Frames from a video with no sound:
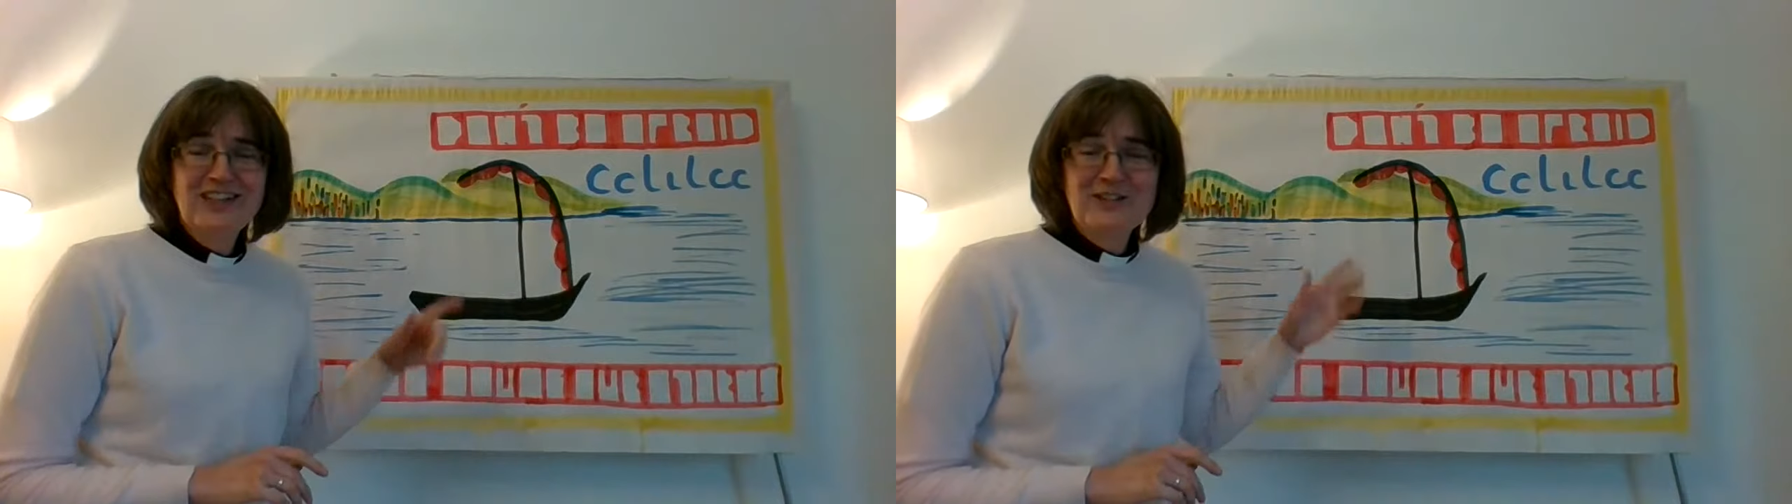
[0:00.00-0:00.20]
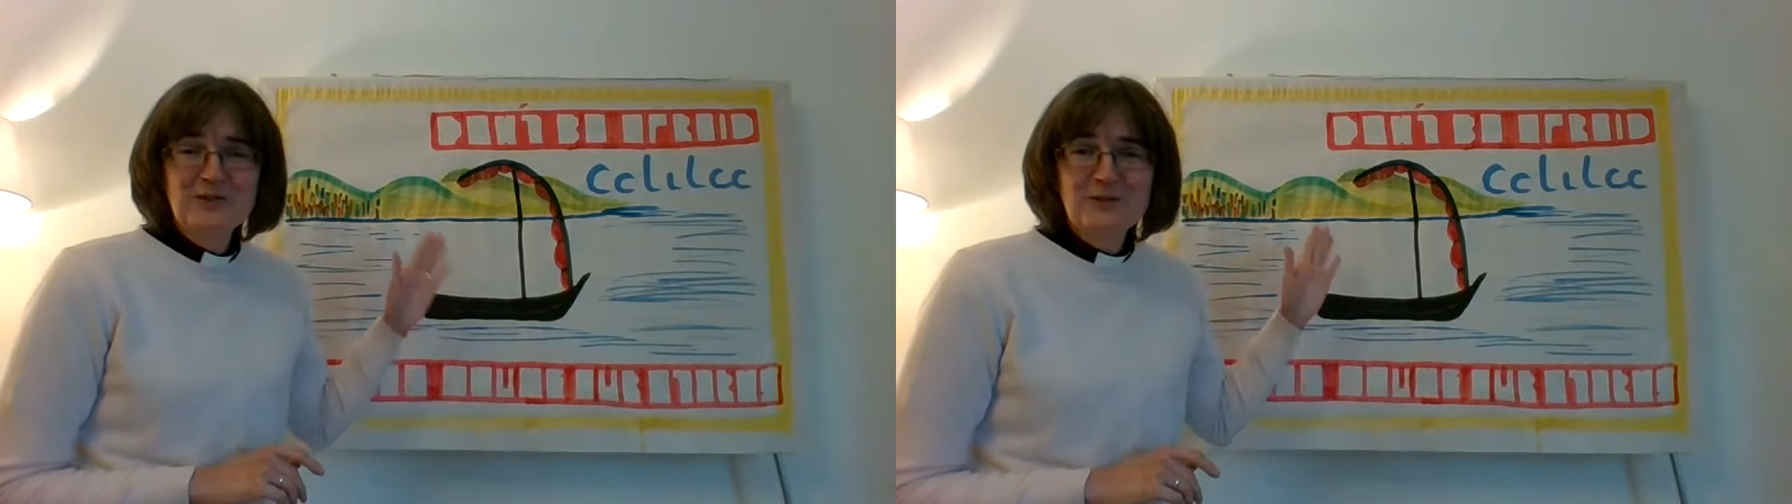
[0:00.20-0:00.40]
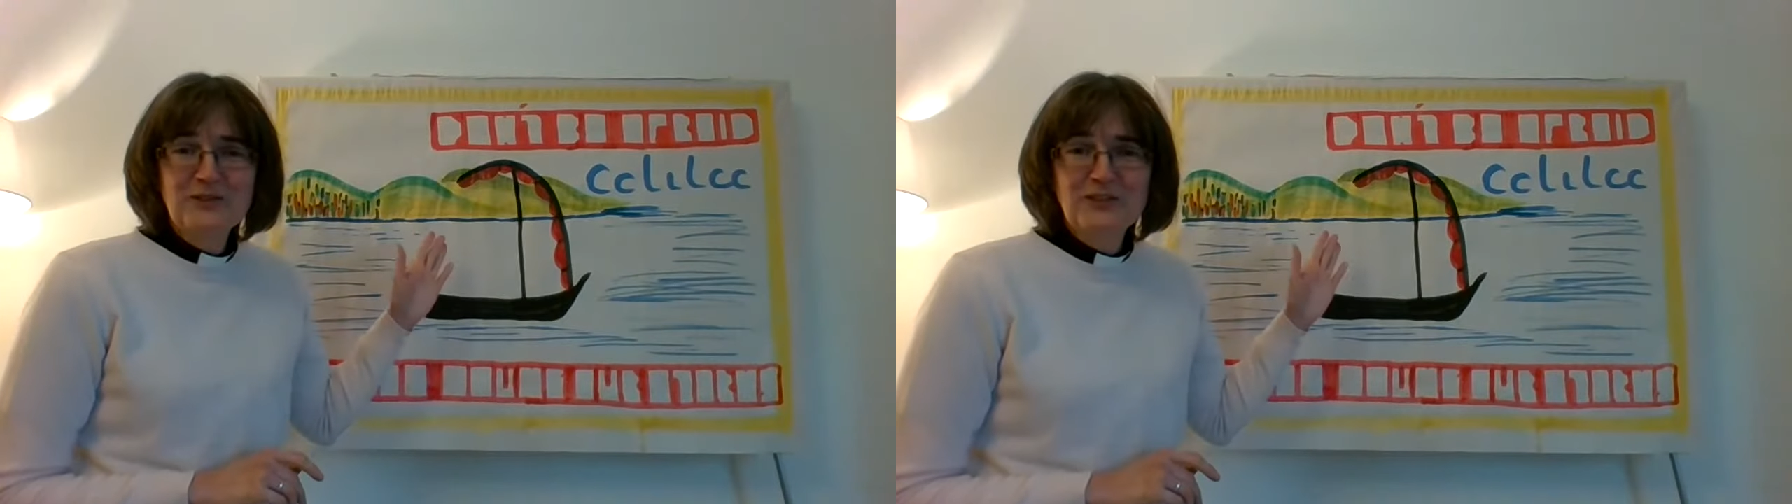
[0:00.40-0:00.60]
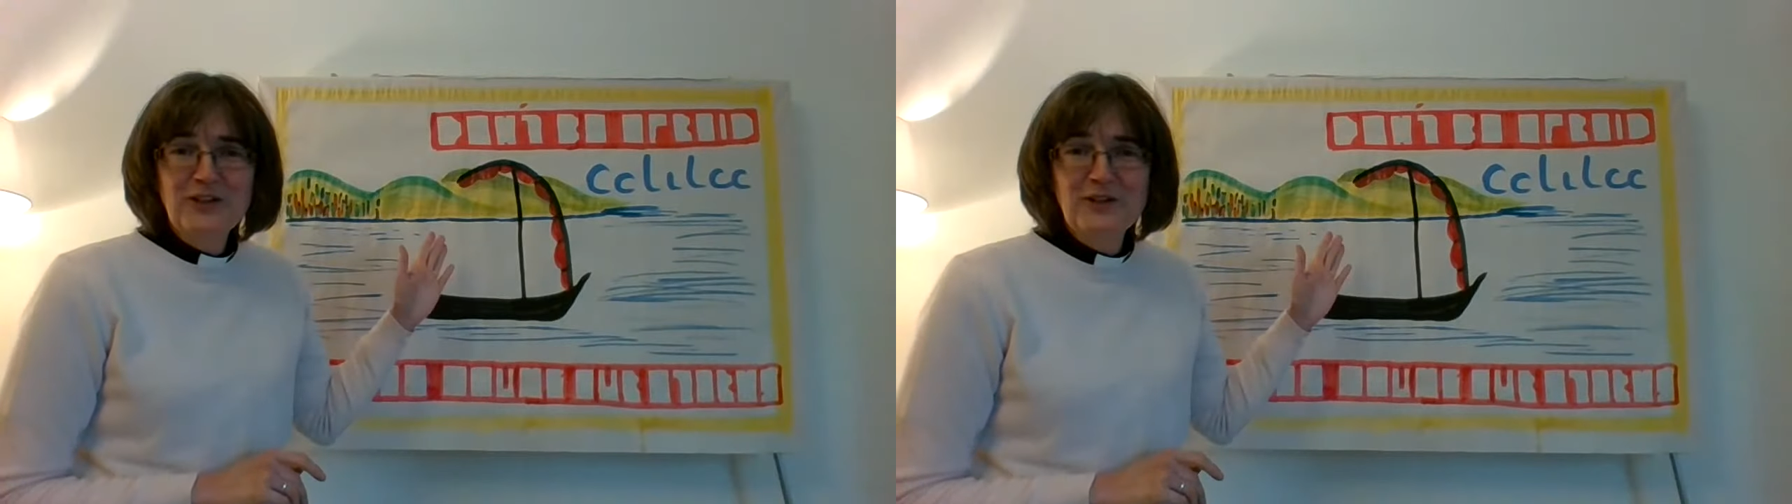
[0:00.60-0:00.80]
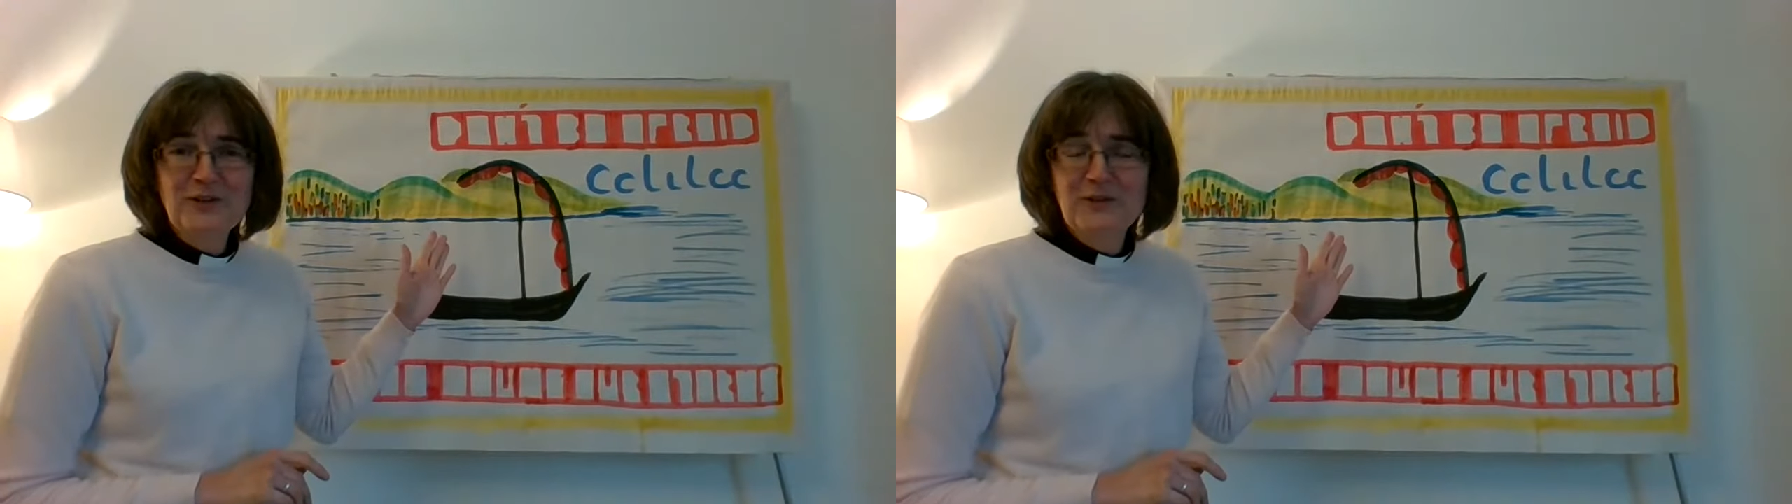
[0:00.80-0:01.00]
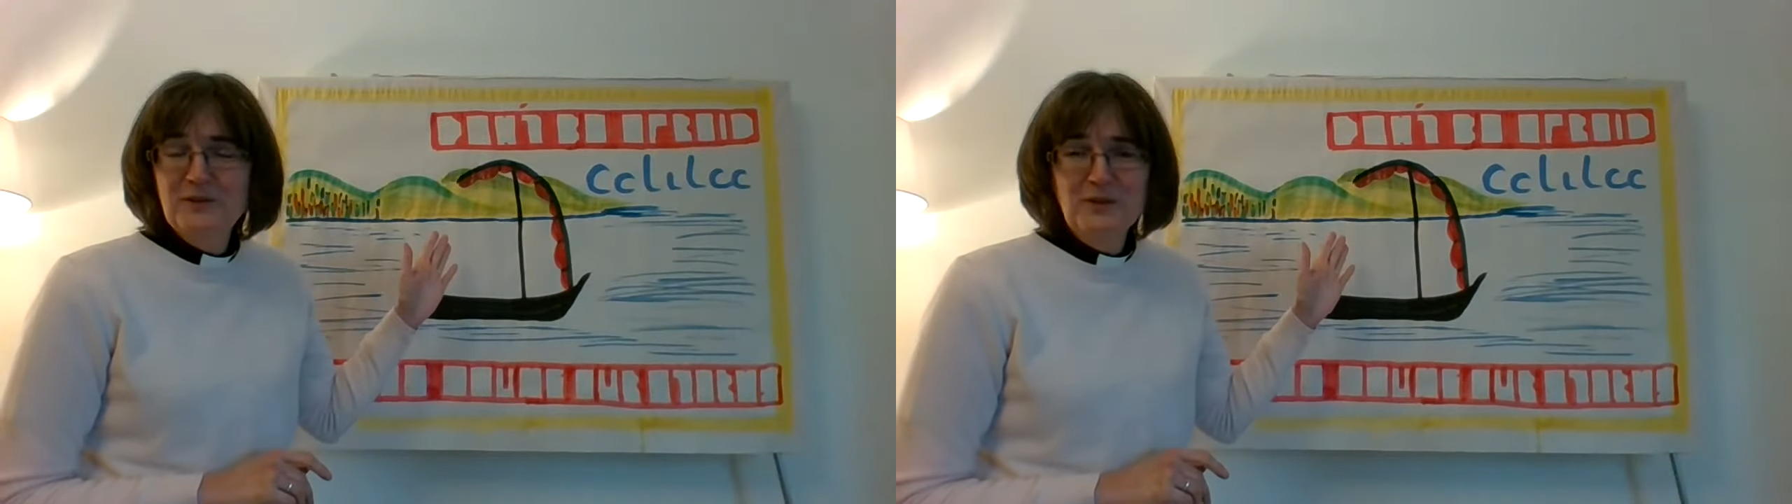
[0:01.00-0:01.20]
and also